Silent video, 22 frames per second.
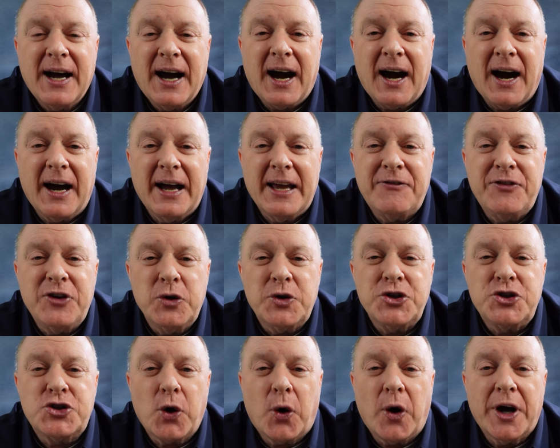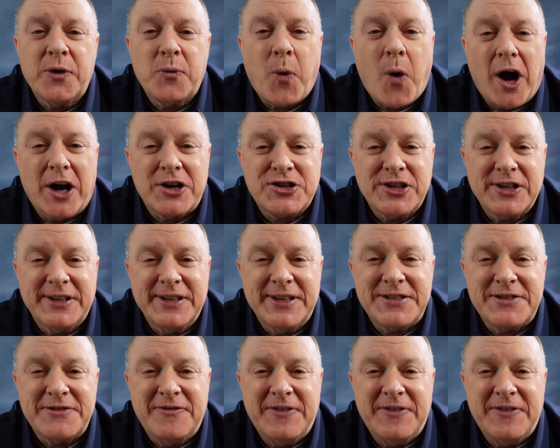If you enjoyed watching this